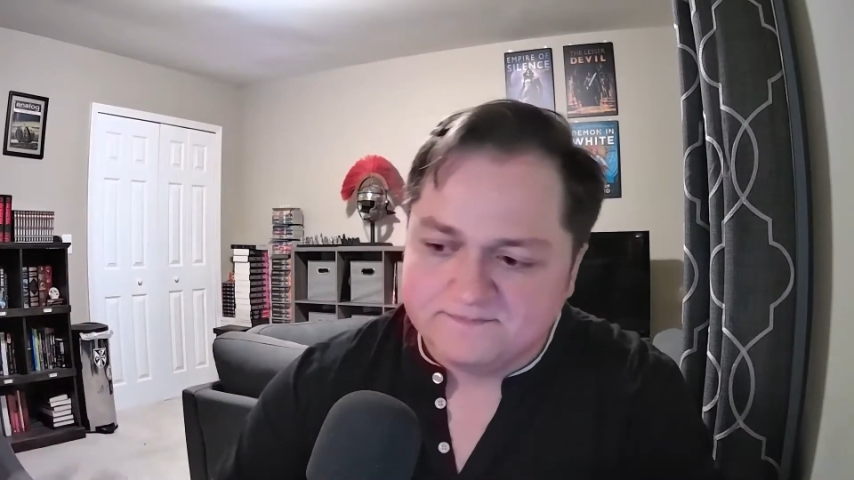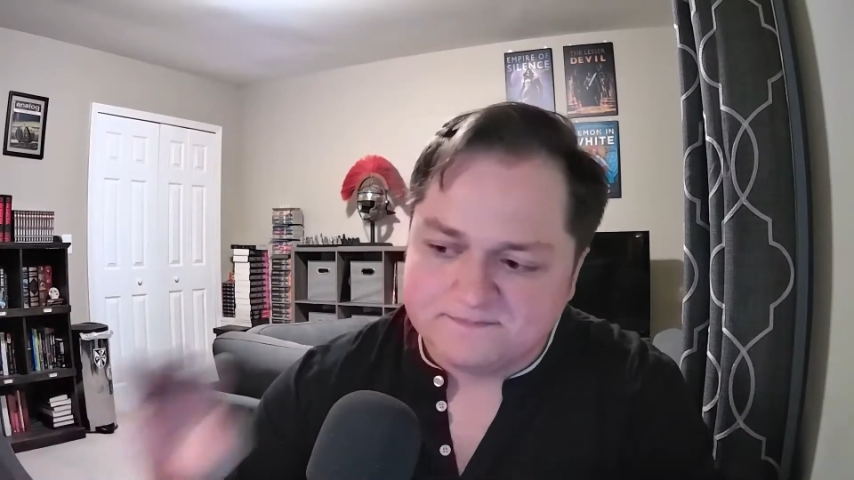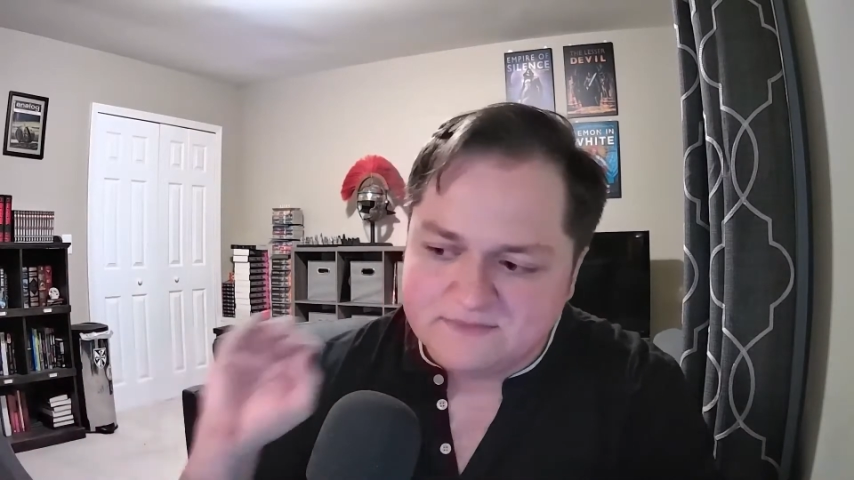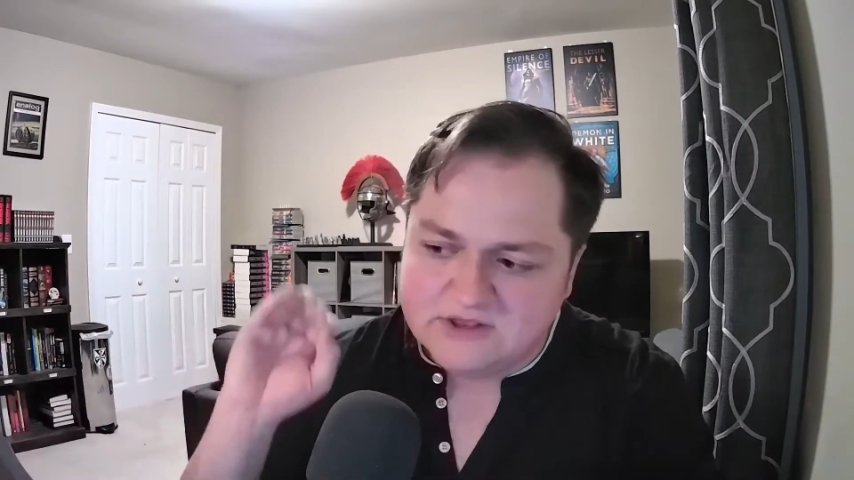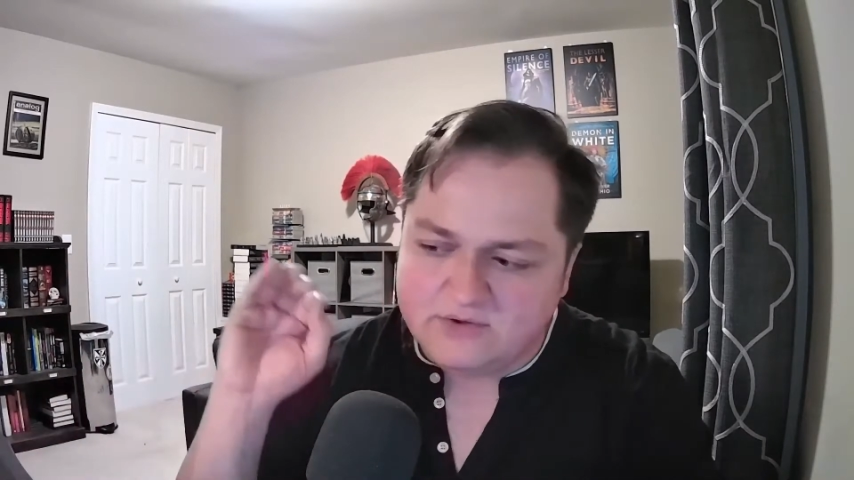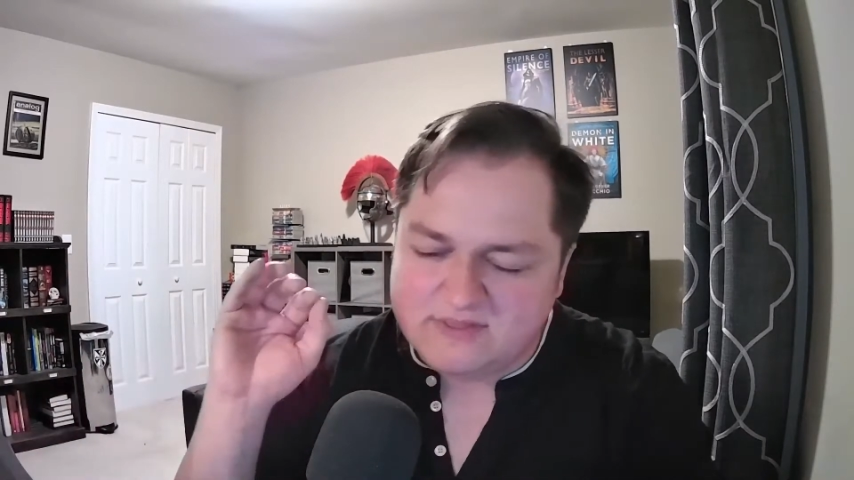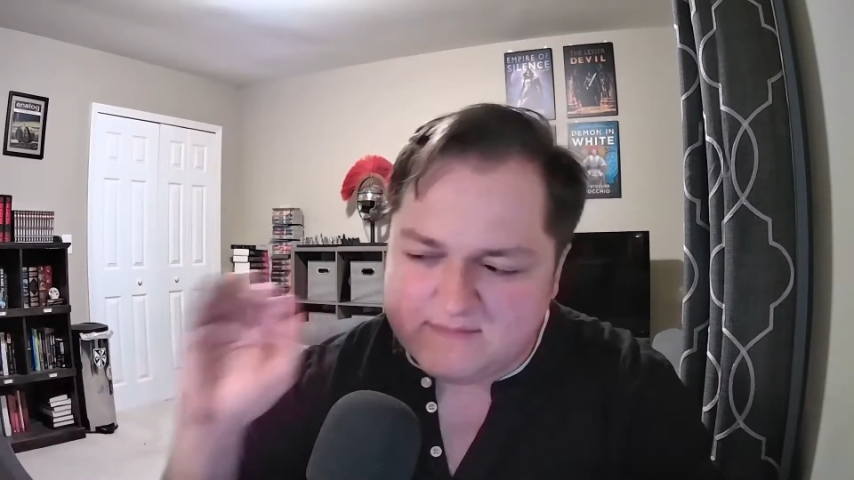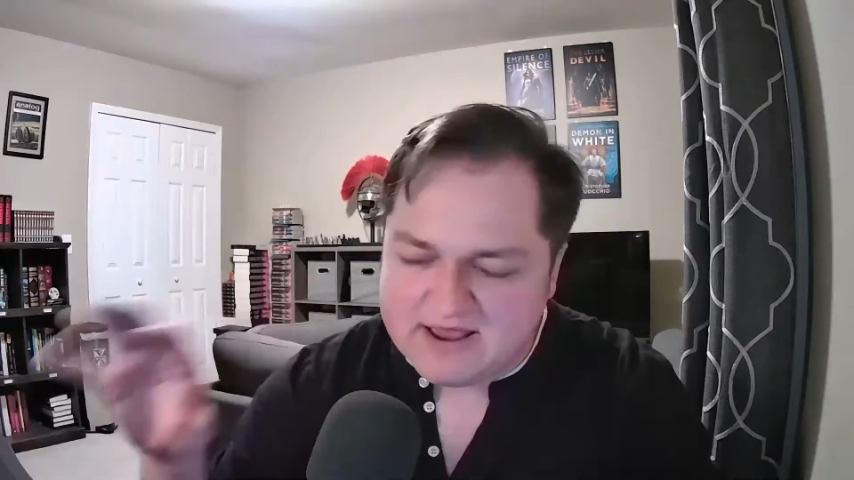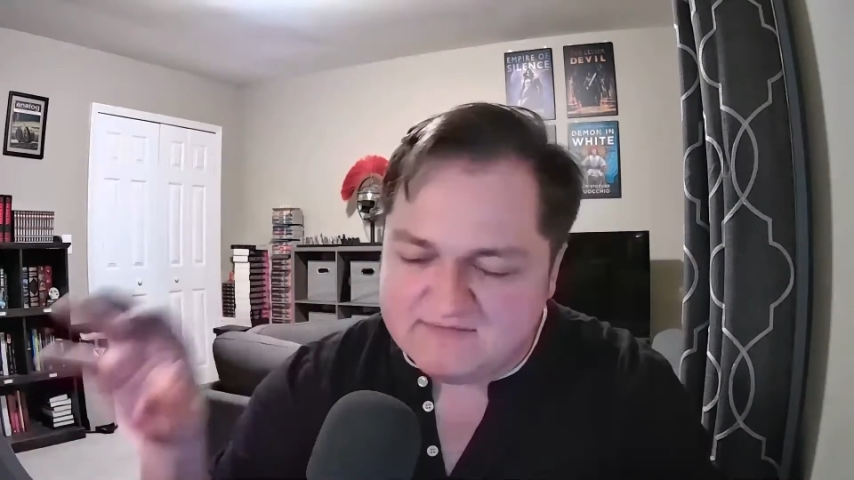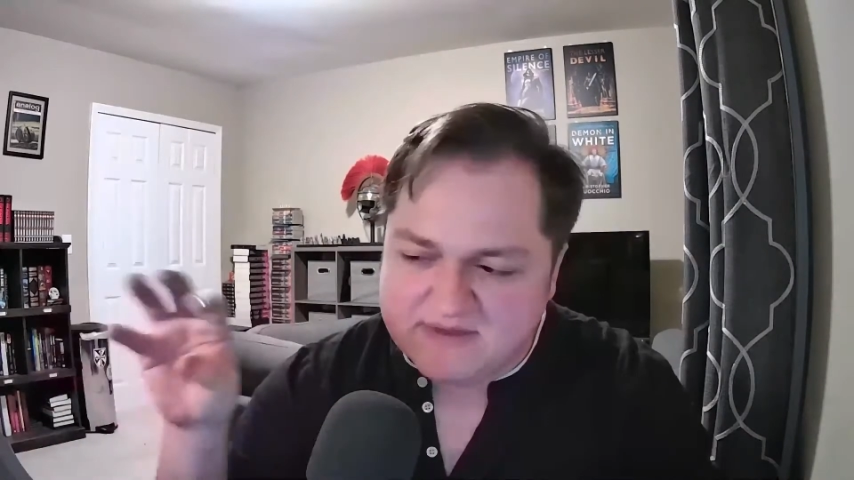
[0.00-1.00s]
they
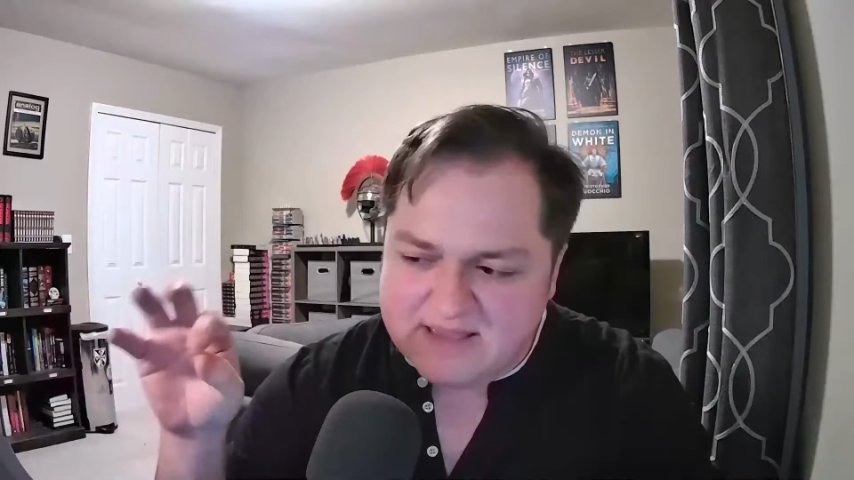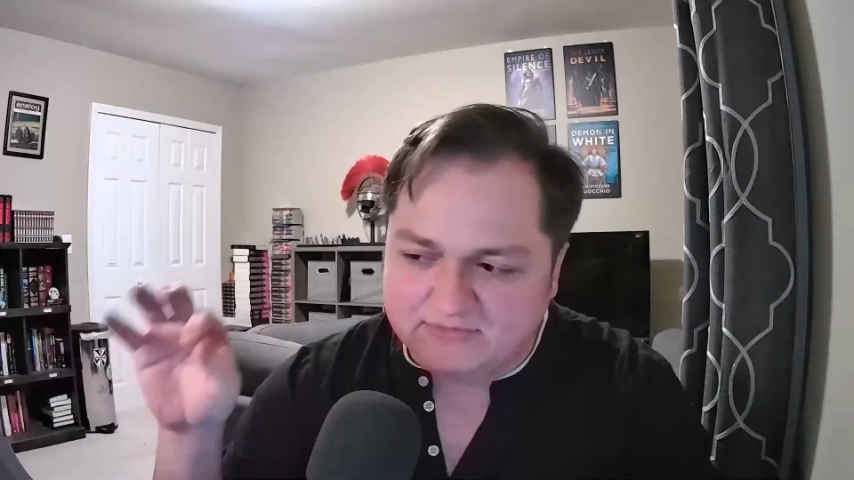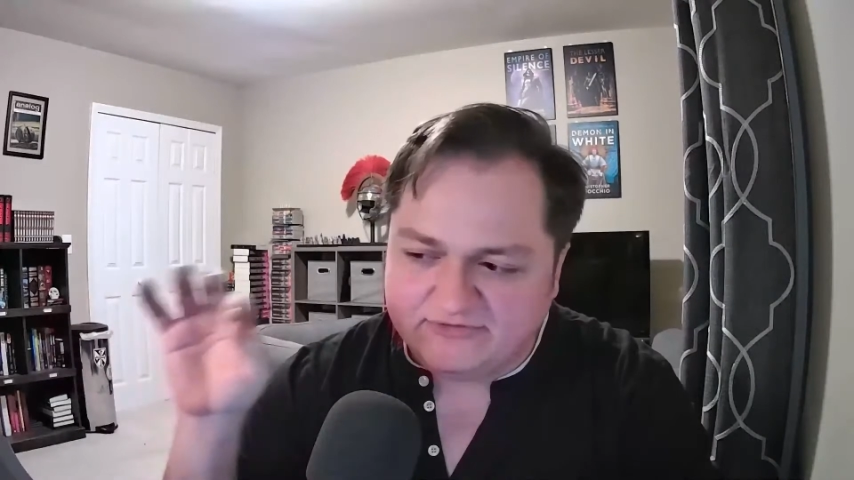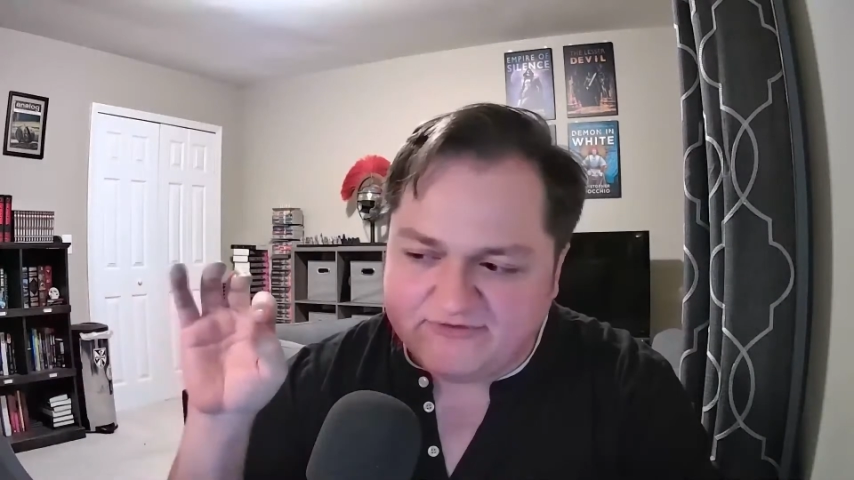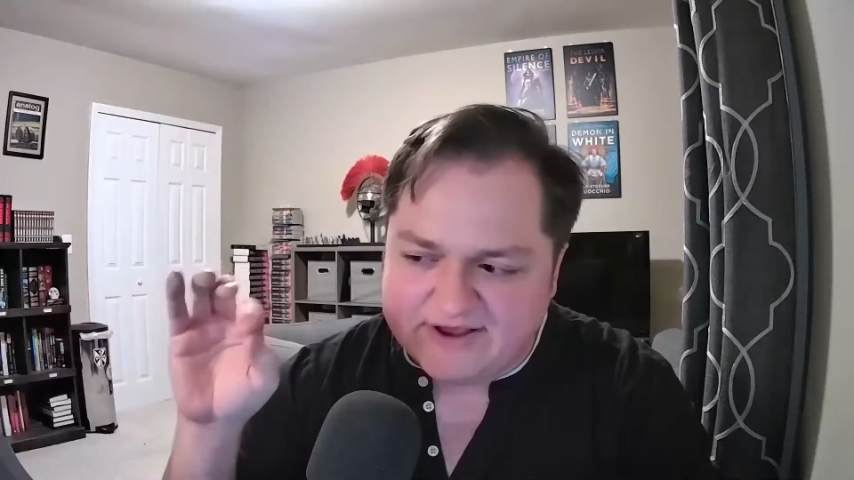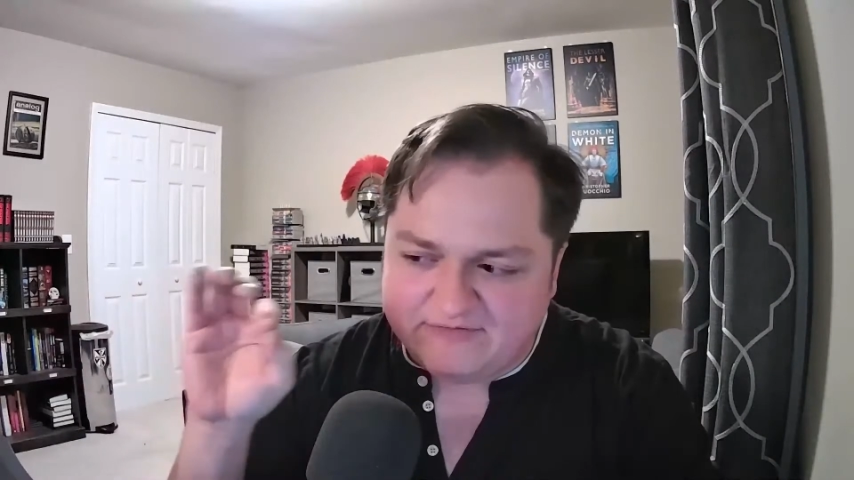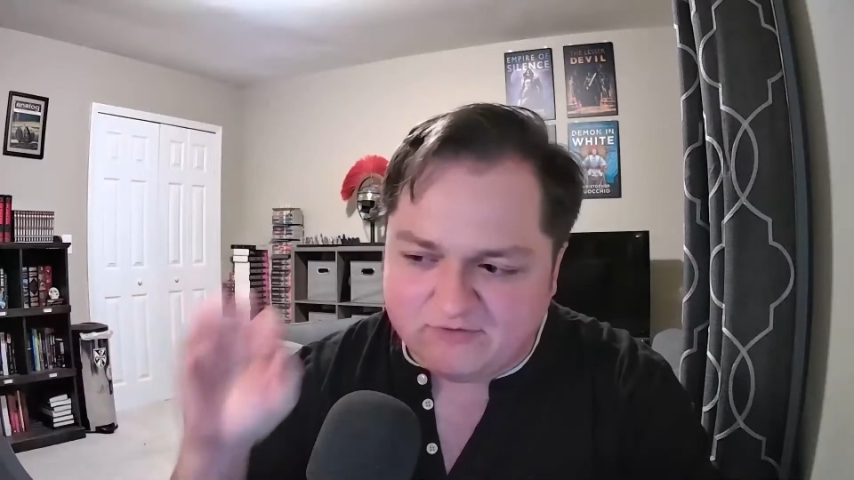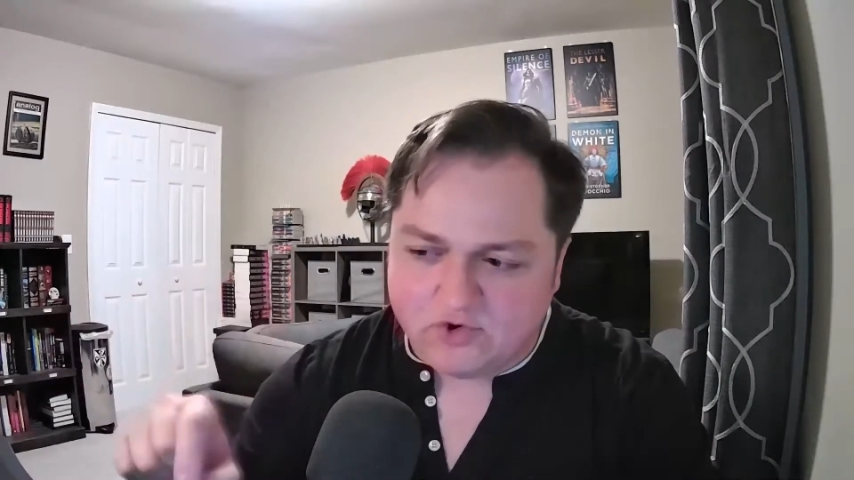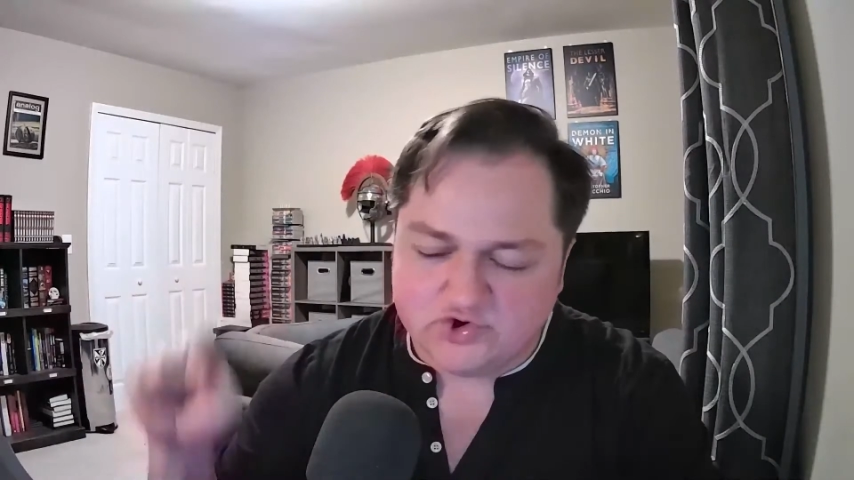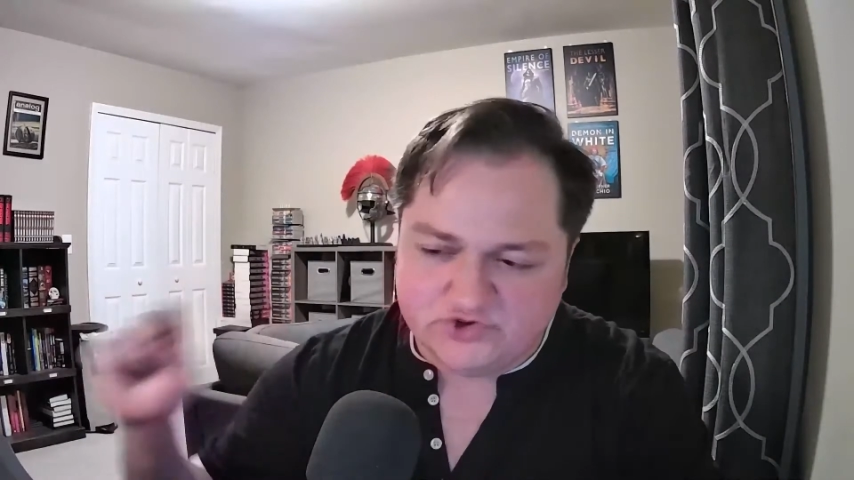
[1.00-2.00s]
might have been able to find
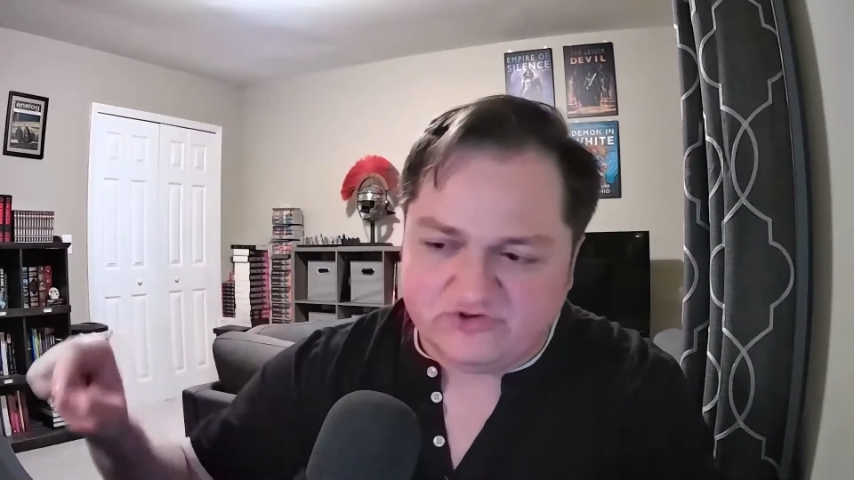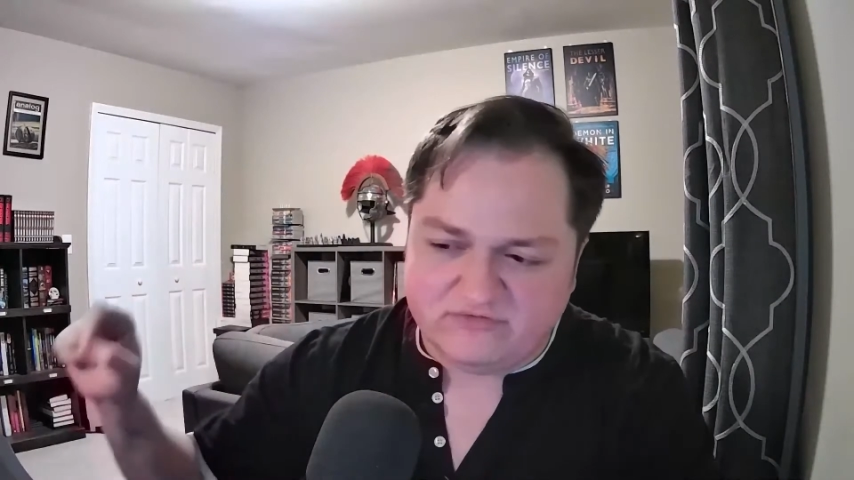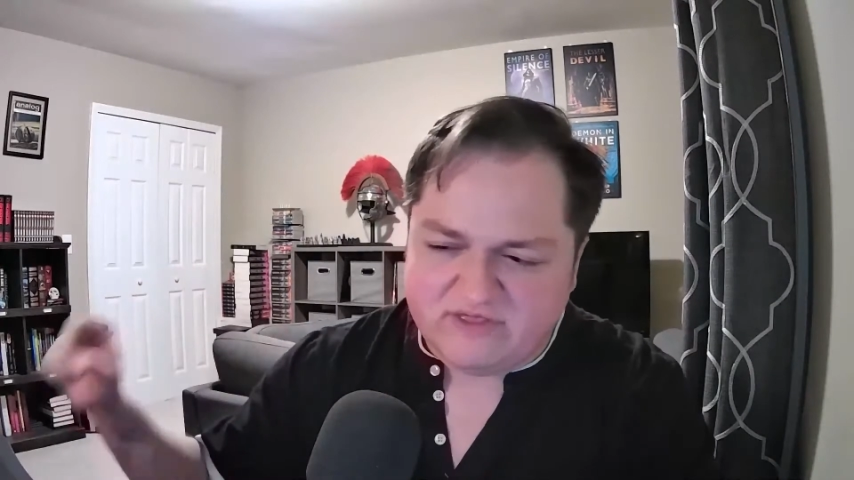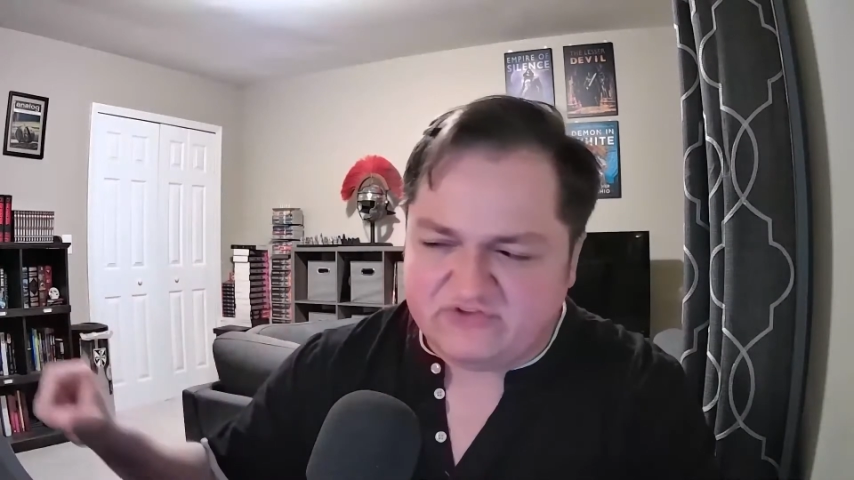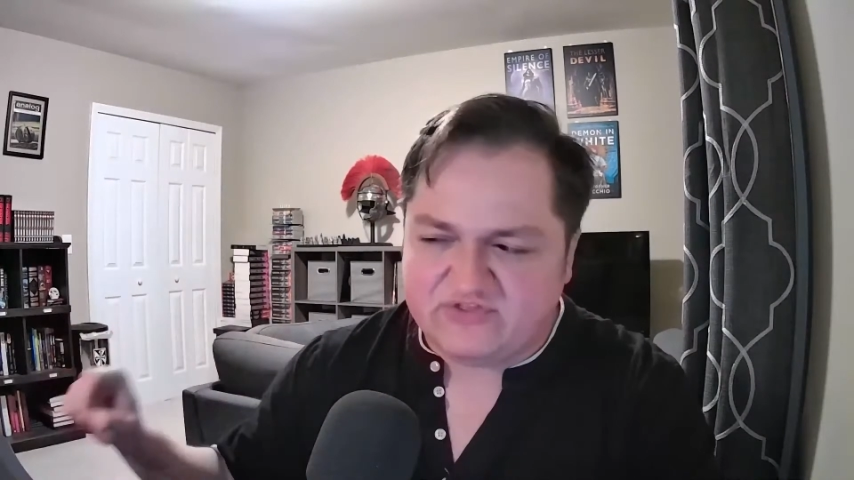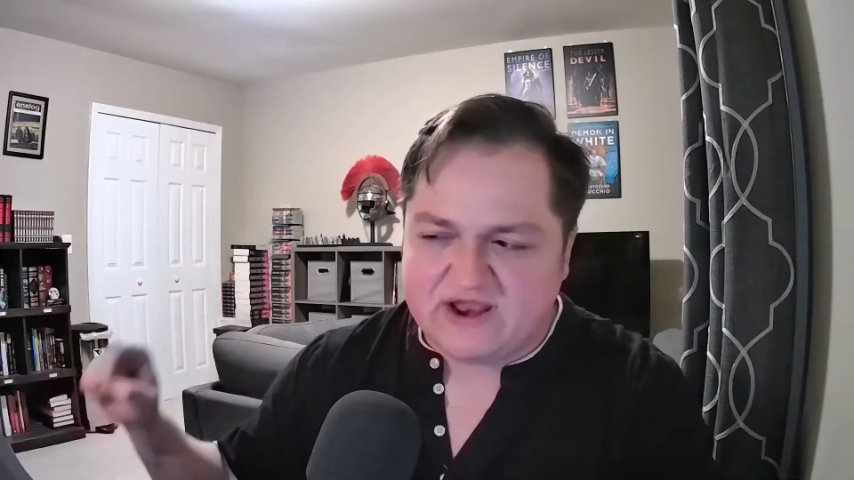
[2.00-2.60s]
versions of this